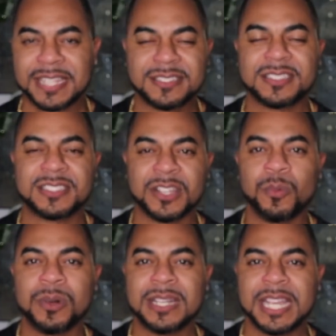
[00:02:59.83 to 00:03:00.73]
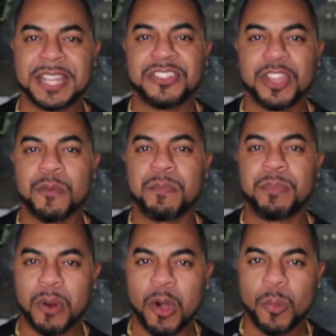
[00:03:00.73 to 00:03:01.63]
into someone in their
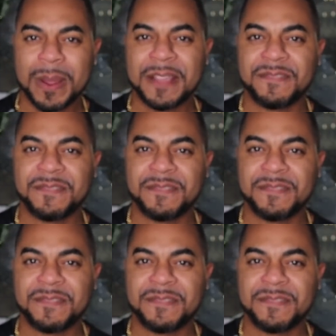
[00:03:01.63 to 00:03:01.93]
Broadway